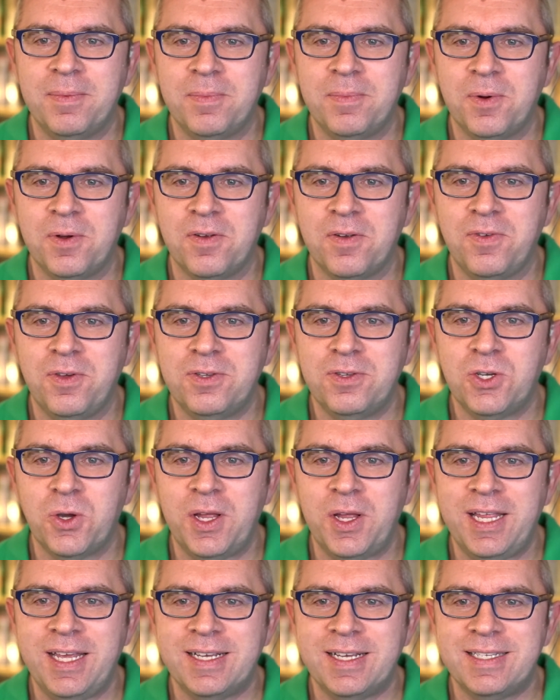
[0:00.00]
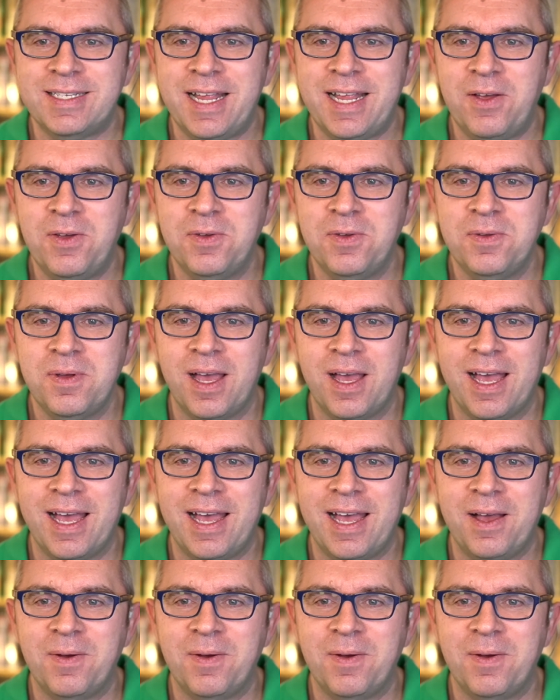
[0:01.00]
More of you joining us now.